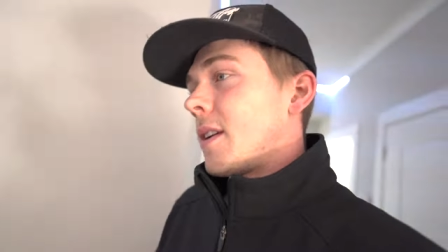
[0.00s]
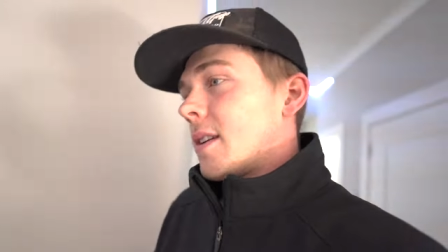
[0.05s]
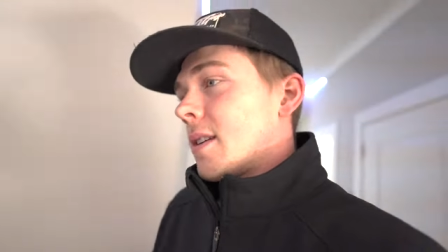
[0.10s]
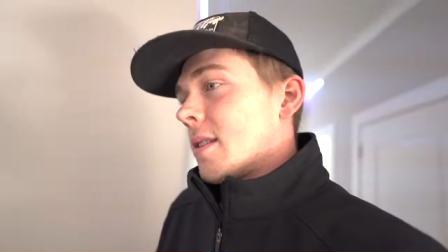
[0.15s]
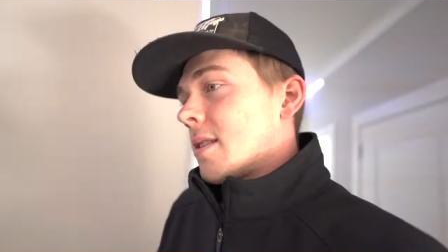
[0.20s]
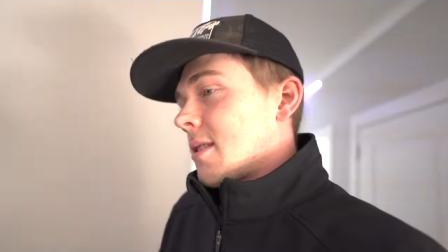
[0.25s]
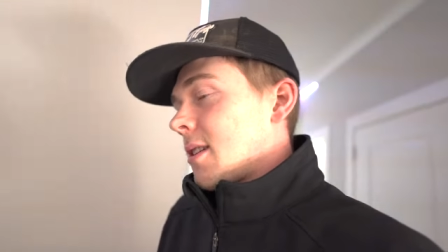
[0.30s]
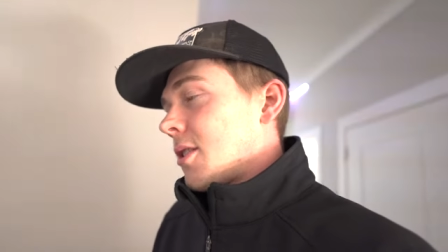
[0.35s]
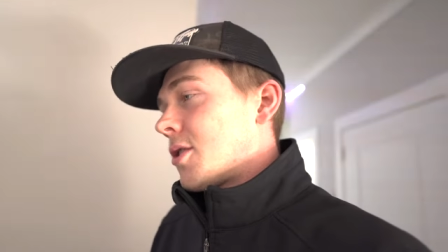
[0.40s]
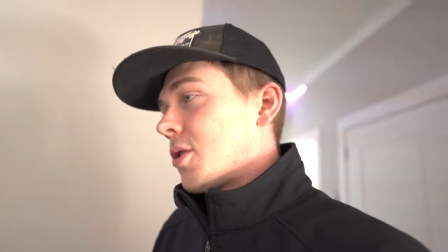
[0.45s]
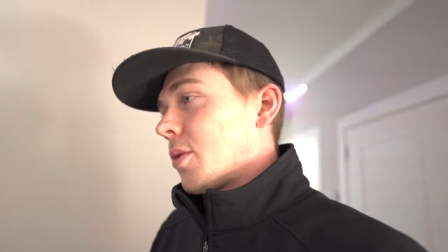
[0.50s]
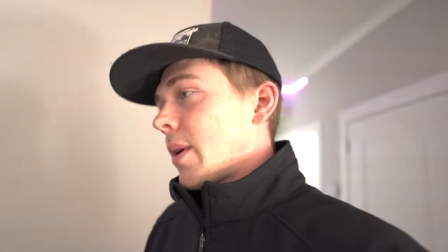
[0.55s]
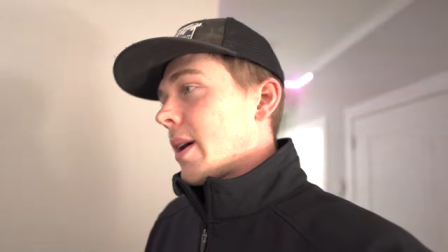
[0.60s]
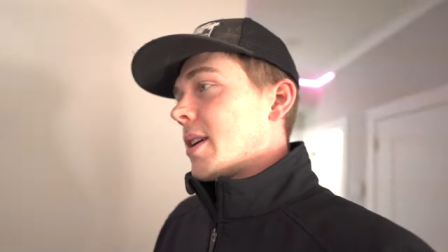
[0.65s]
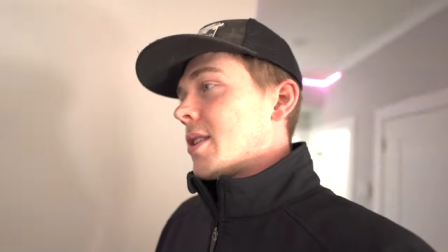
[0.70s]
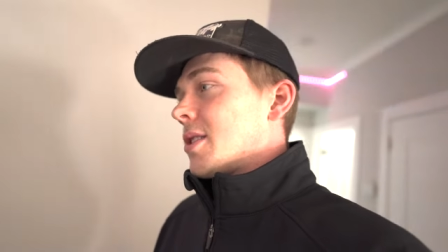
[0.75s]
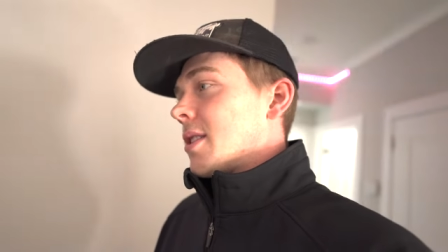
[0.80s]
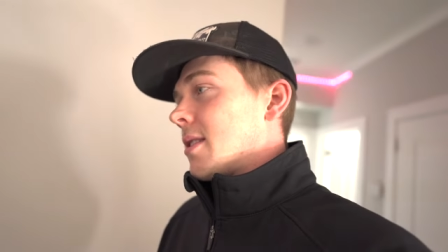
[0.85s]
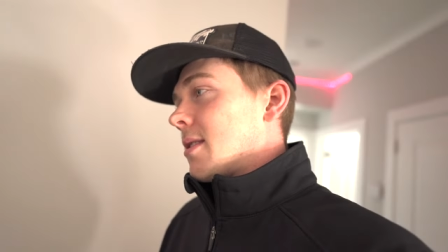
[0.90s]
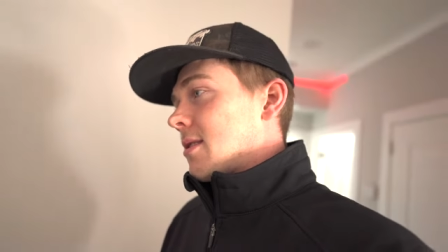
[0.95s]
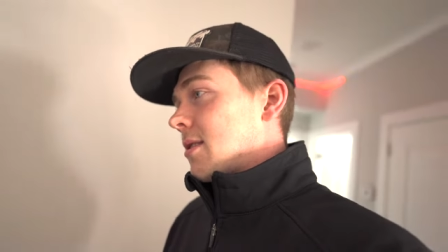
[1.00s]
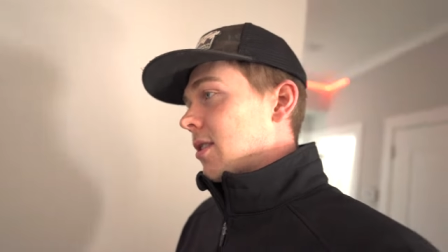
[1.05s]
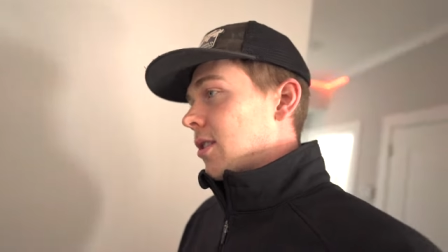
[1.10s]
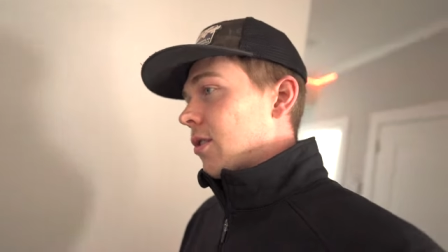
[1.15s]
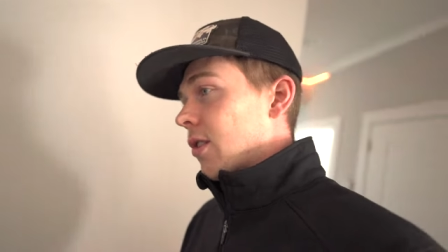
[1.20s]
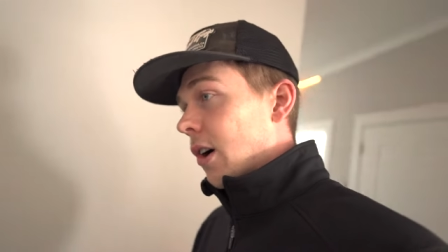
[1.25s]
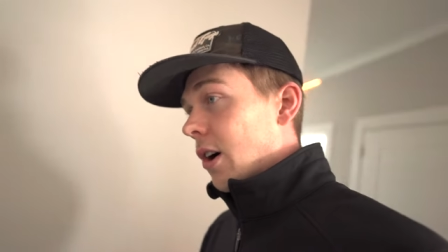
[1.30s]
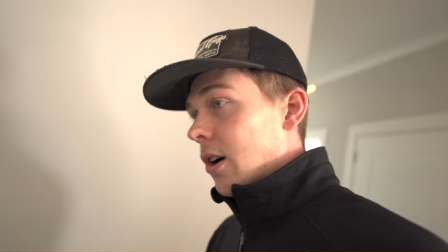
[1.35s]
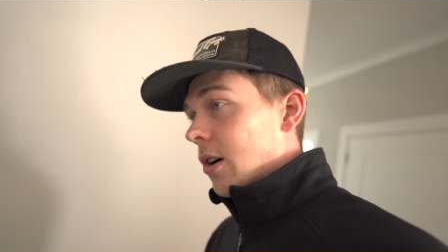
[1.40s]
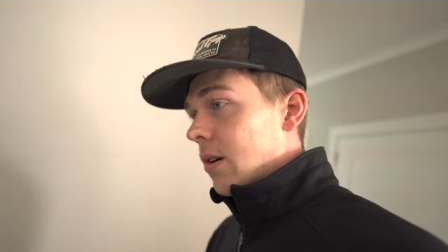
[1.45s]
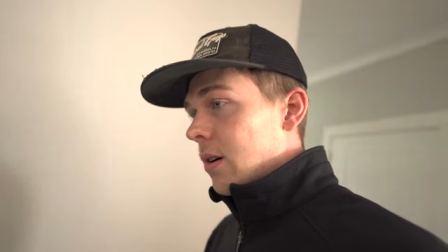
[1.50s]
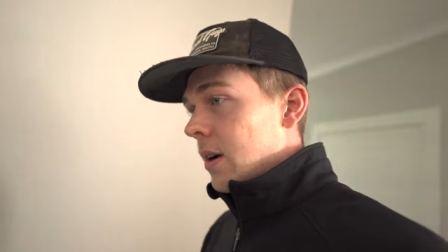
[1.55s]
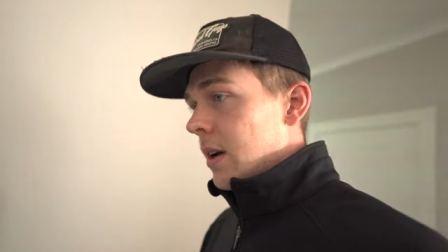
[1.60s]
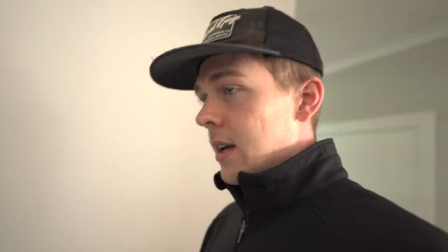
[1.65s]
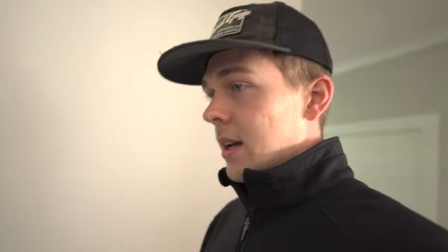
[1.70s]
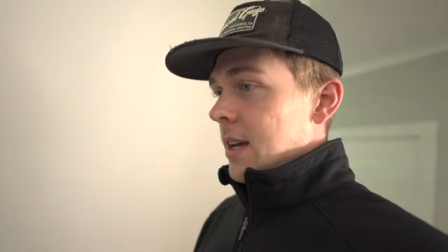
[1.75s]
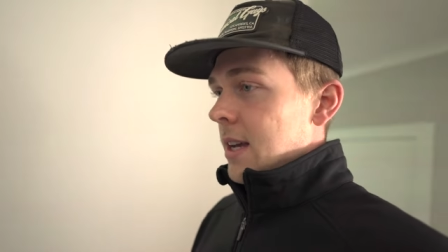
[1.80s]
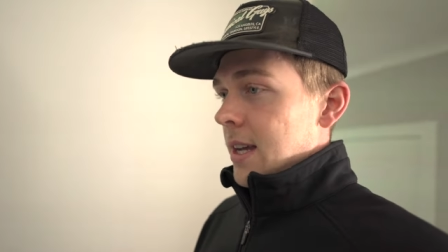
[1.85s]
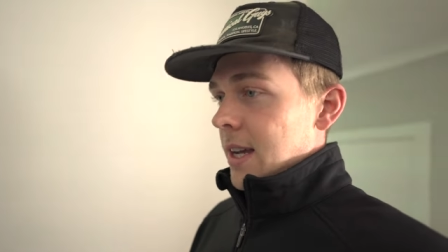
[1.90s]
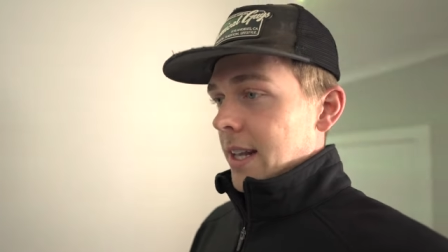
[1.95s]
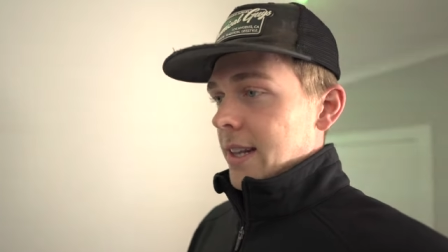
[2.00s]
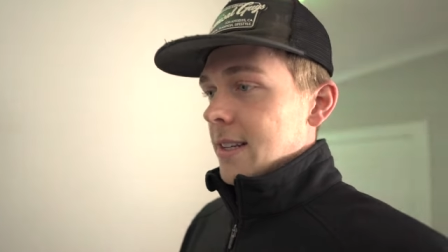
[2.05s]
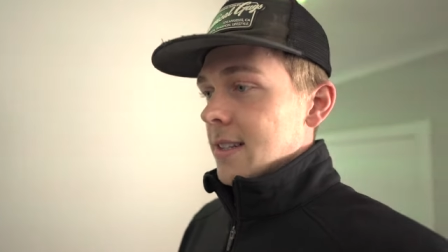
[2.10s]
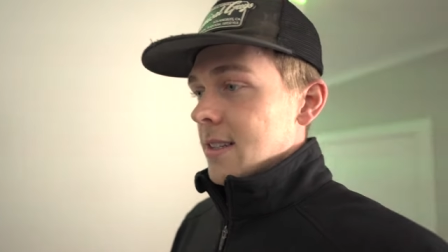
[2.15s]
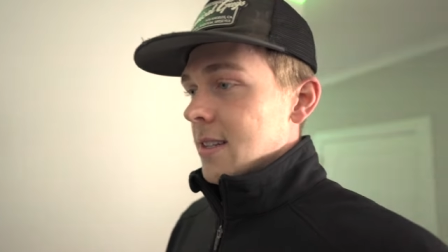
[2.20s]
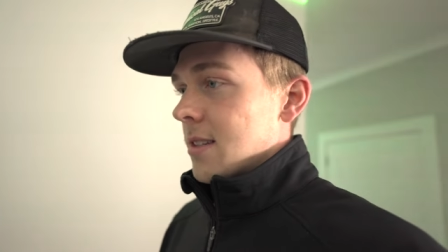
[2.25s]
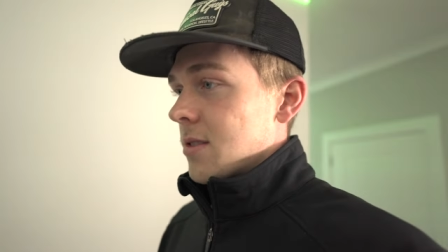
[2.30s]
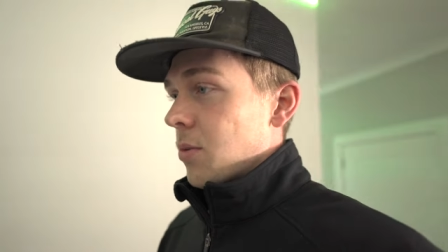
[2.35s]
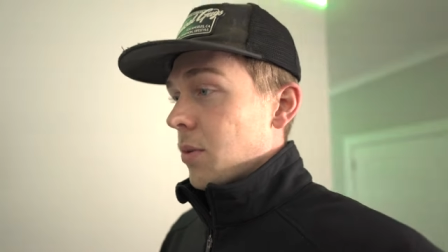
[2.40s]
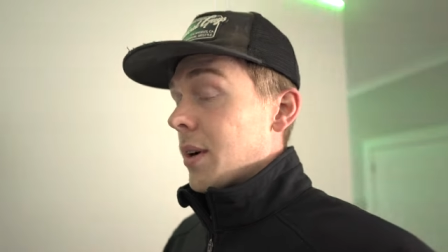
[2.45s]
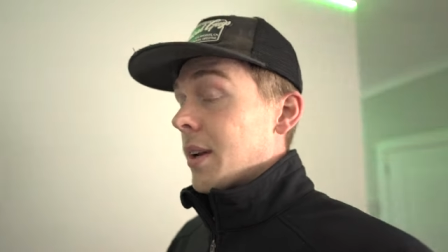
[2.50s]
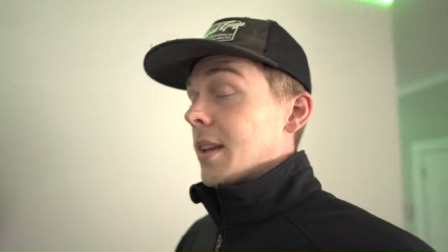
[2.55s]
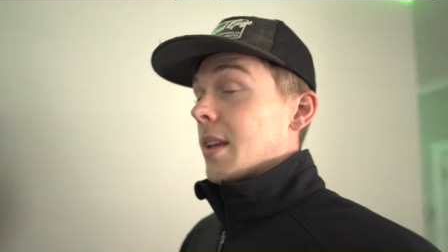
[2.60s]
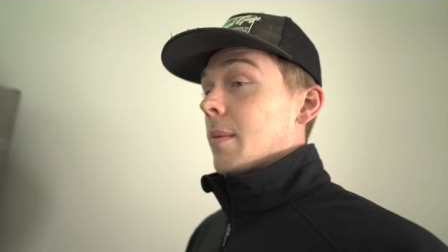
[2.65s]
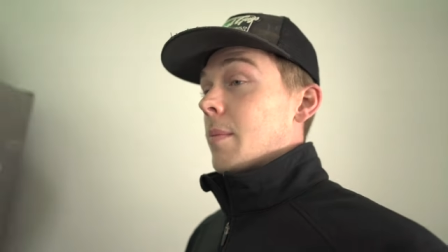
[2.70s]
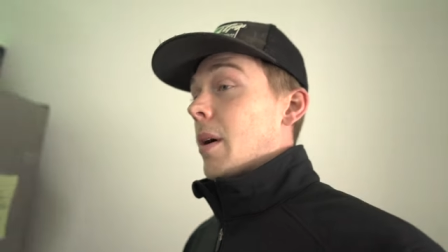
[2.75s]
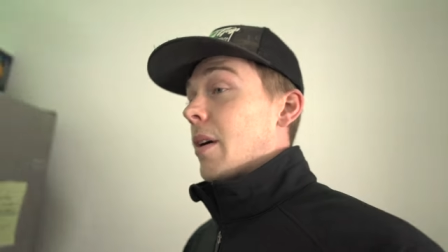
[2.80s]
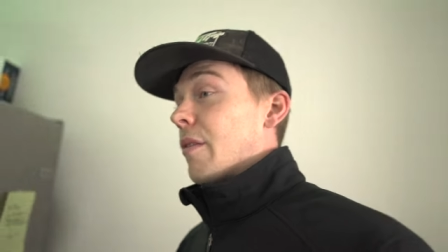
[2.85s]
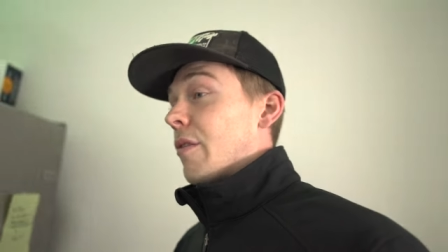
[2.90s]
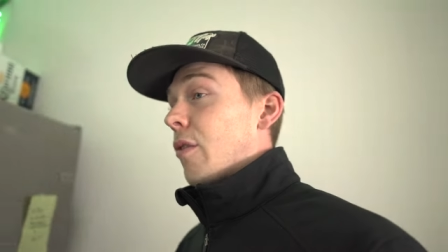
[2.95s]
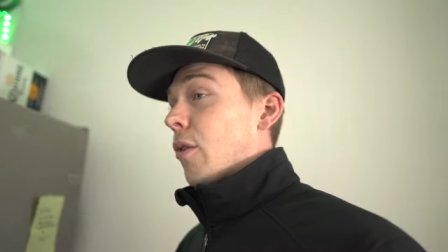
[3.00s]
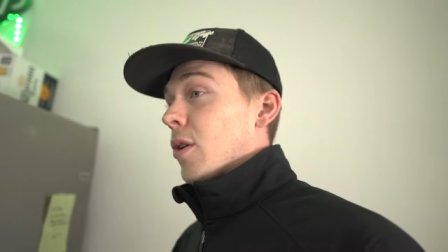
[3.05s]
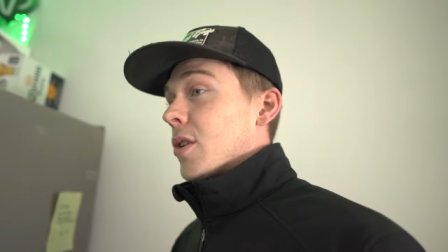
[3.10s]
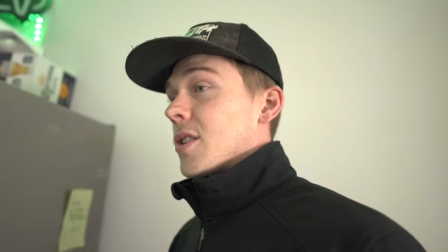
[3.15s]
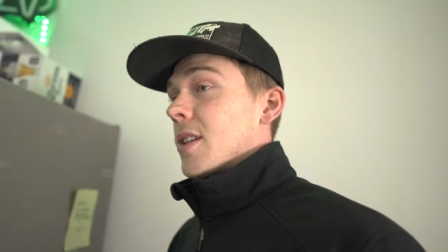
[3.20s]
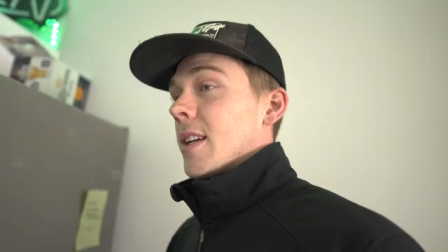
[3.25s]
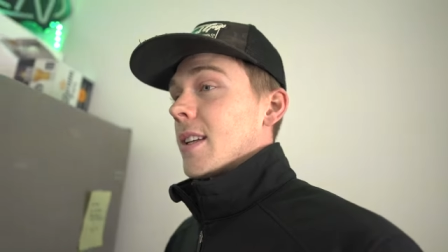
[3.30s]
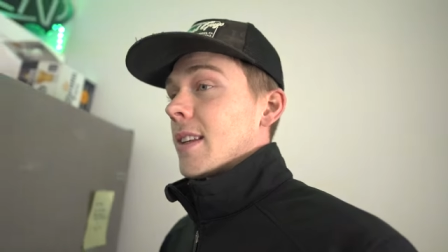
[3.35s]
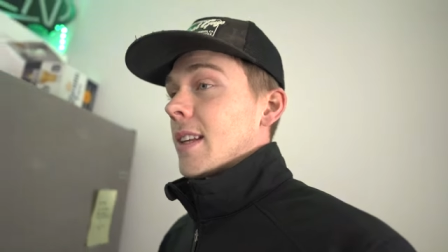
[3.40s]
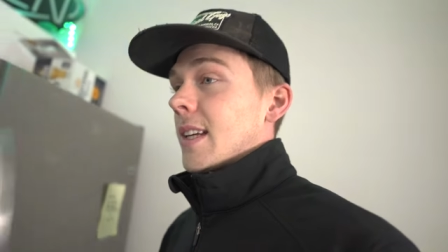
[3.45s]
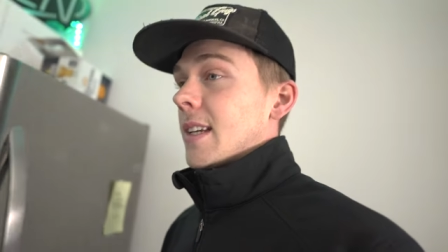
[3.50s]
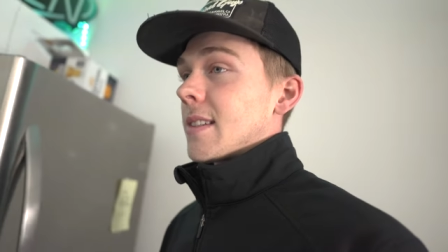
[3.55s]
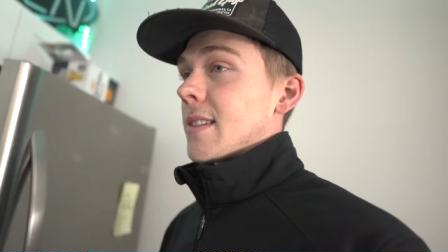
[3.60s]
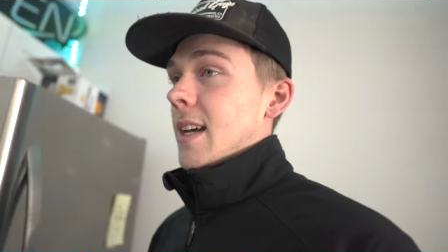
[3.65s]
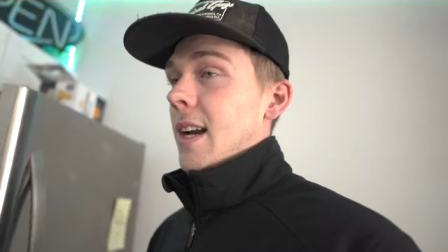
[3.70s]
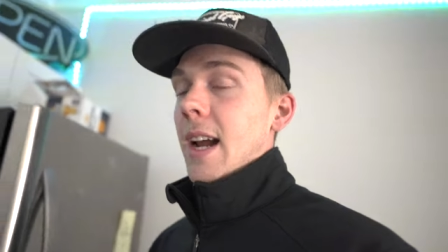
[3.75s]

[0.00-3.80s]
into situations to grow, and this is one of them unfortunate things